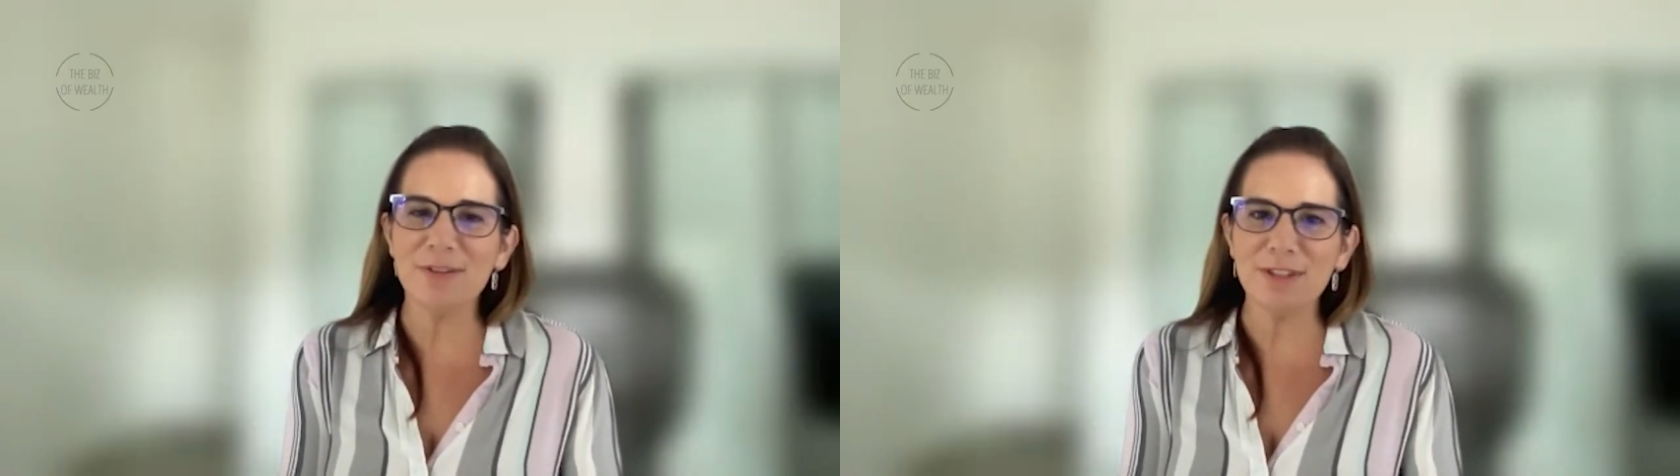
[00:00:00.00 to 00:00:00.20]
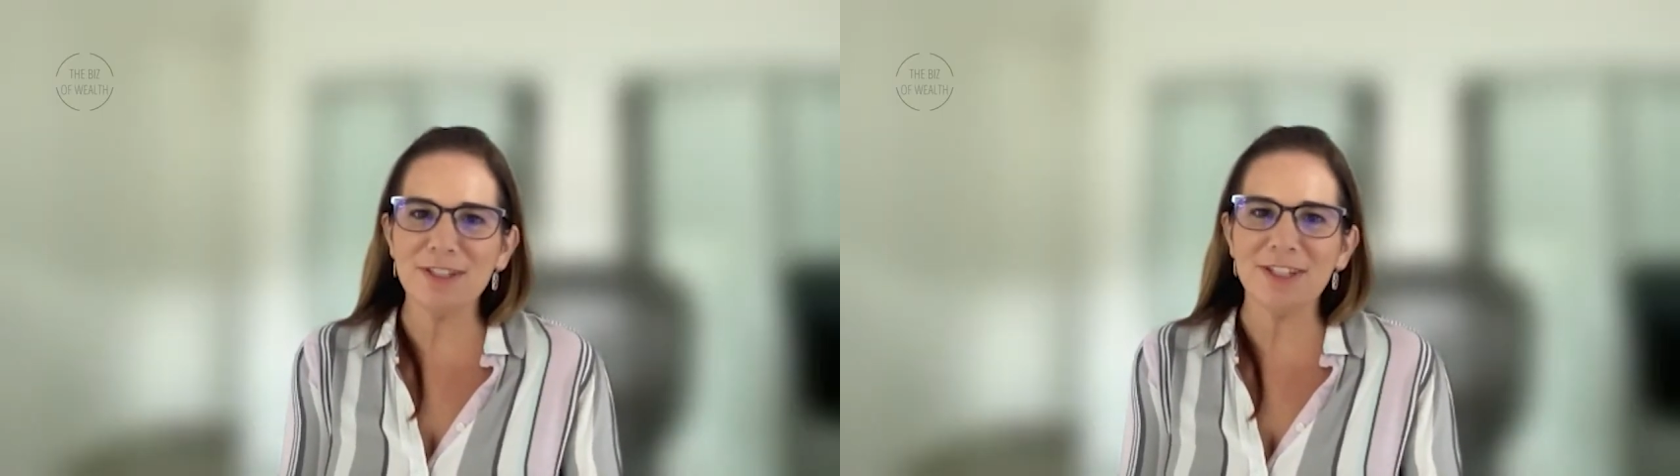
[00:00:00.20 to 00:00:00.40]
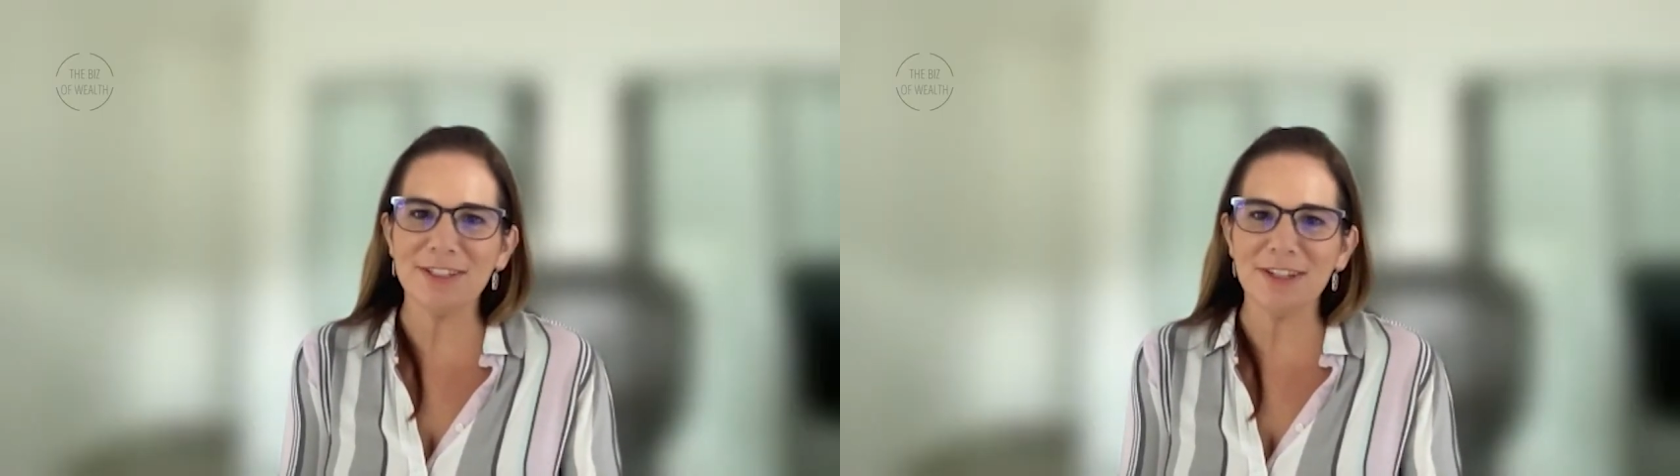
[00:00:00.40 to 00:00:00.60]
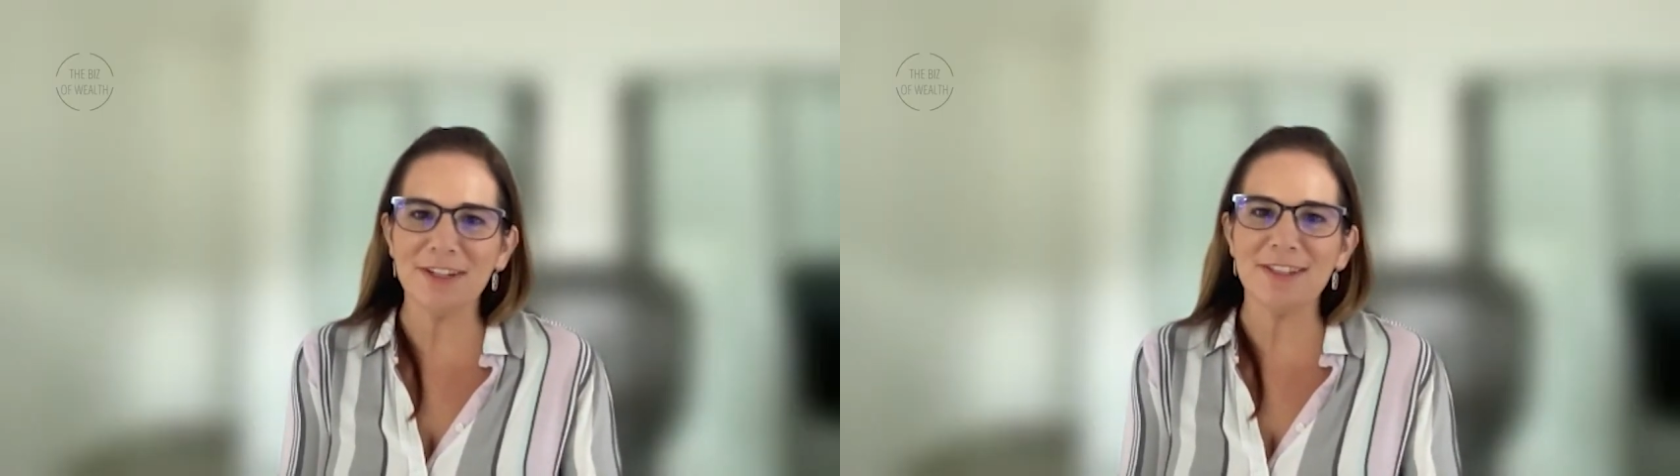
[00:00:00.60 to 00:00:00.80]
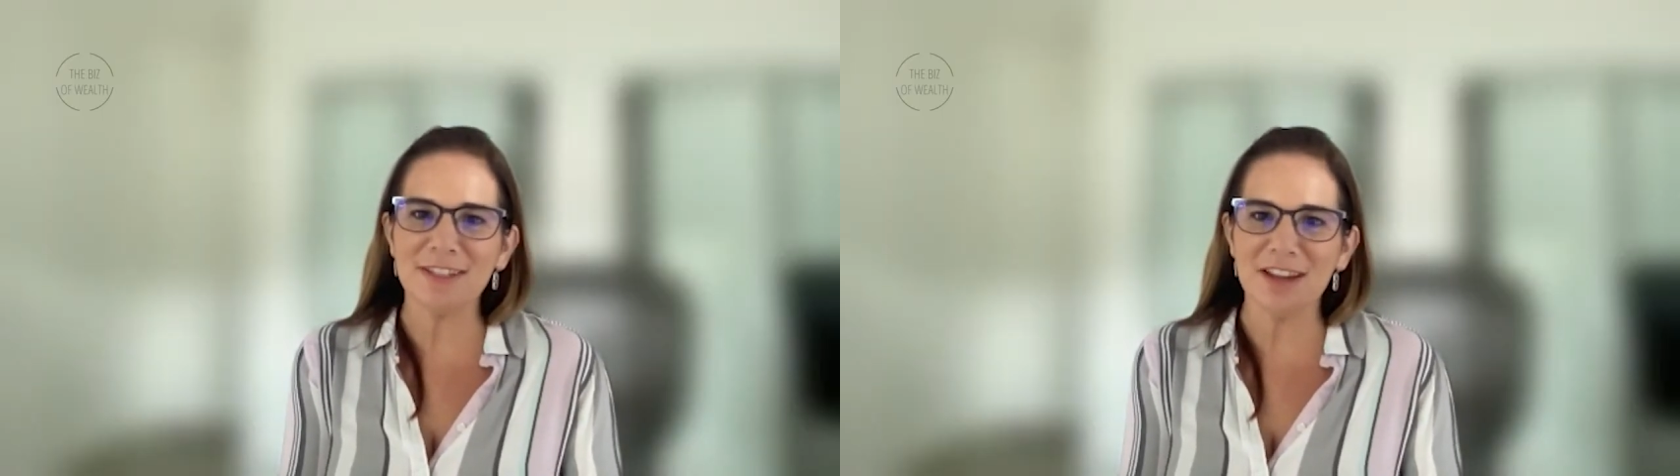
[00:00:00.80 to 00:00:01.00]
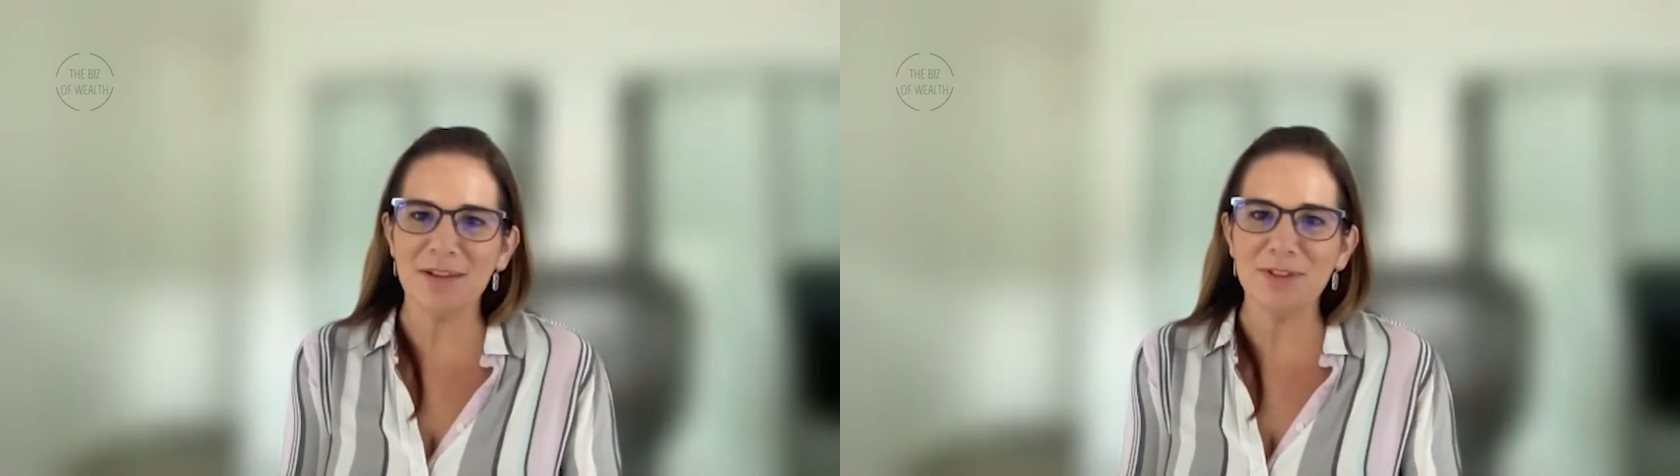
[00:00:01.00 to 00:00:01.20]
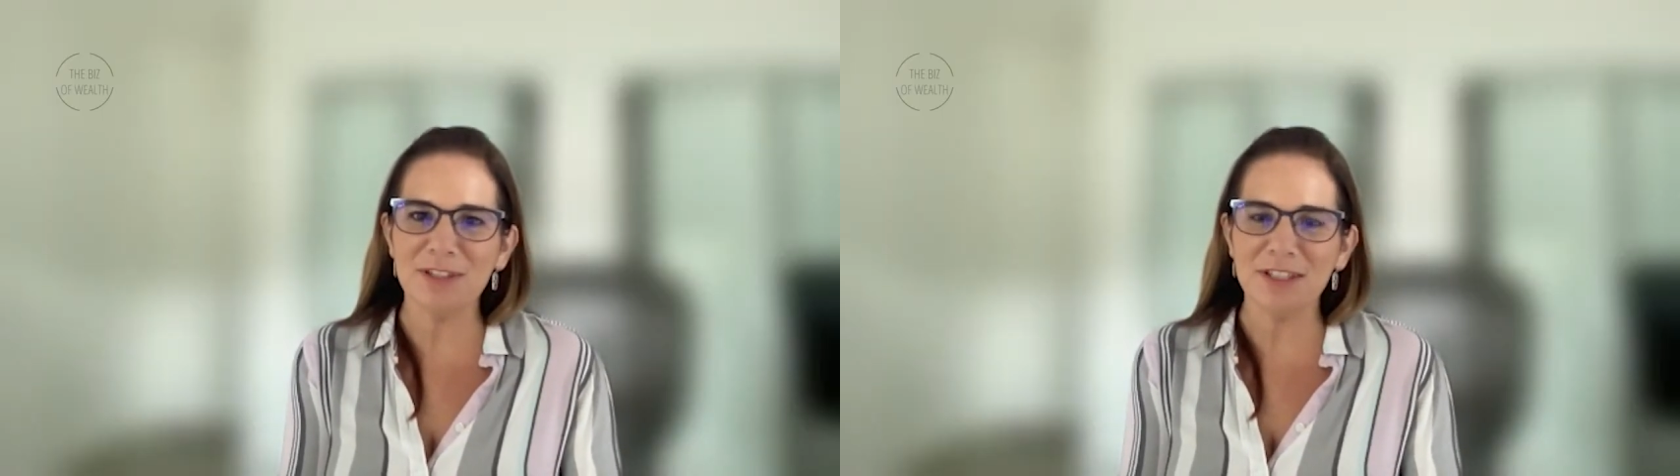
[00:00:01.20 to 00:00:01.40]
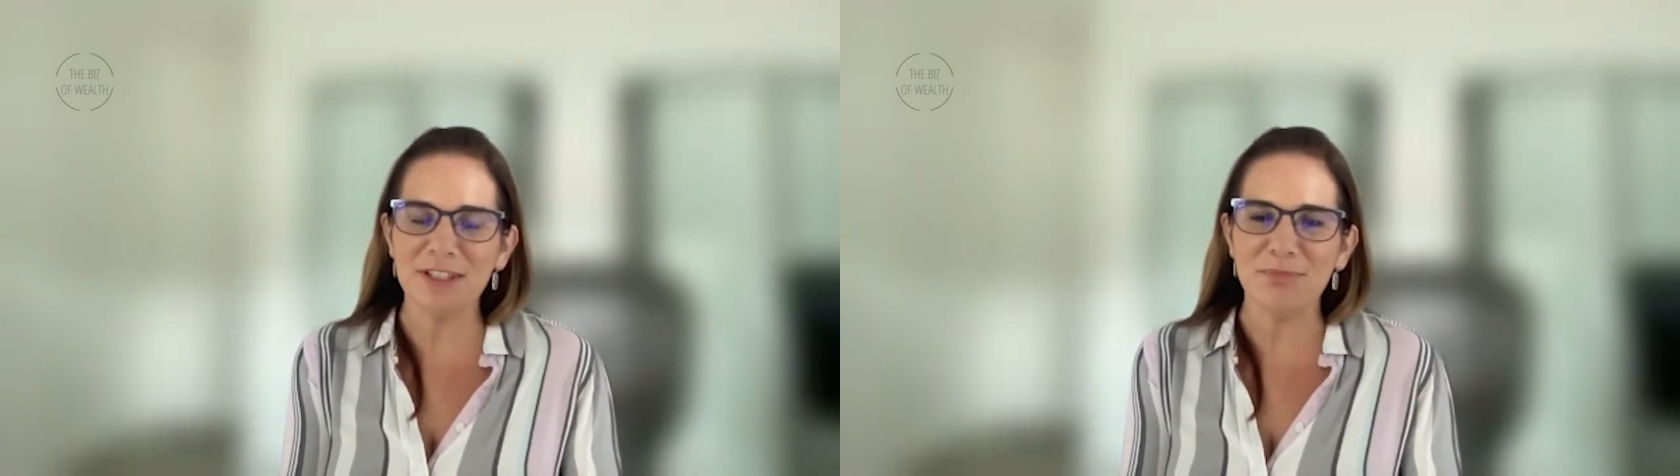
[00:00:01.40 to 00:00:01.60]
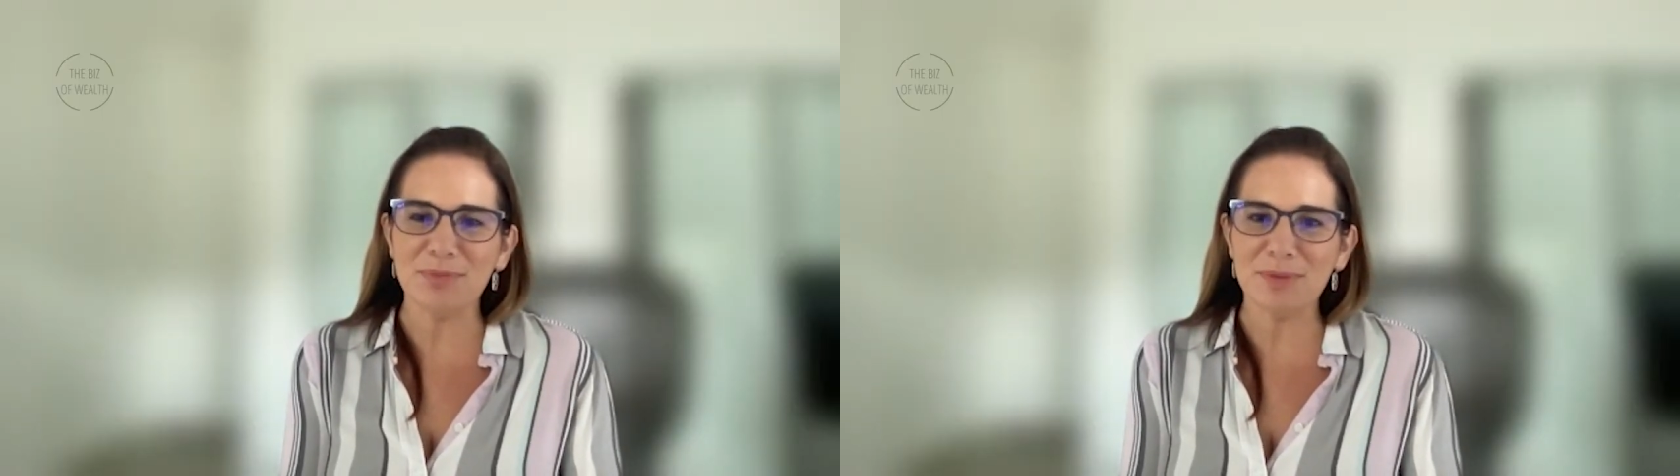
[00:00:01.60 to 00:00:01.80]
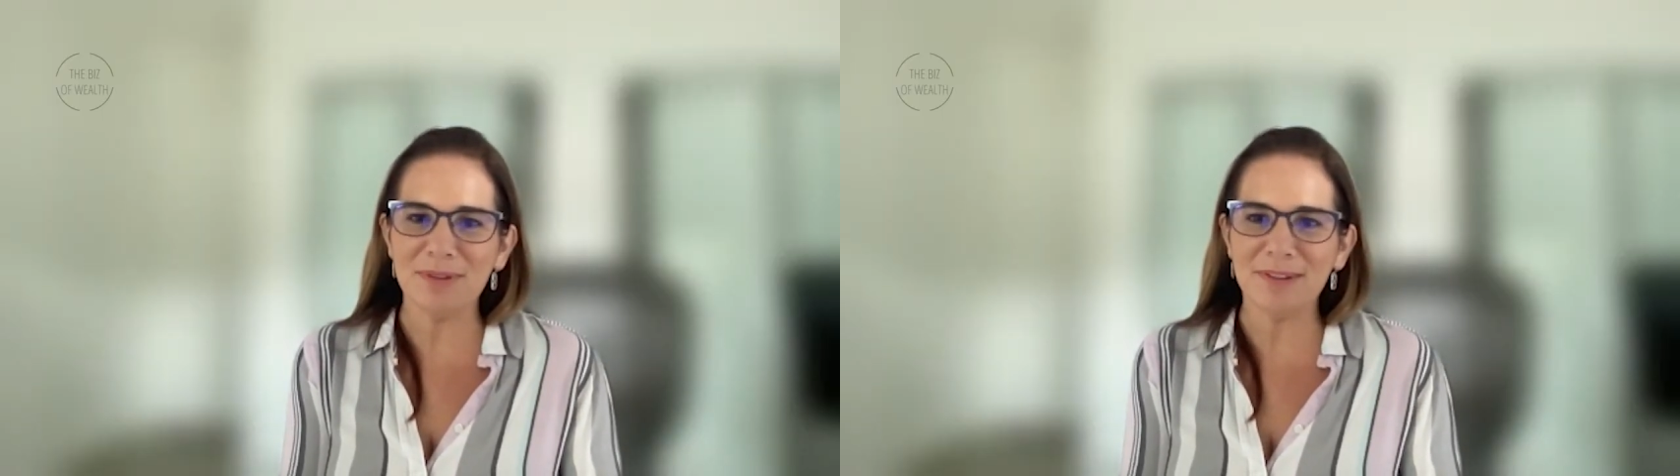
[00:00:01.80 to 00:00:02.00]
a return that it's double the dip.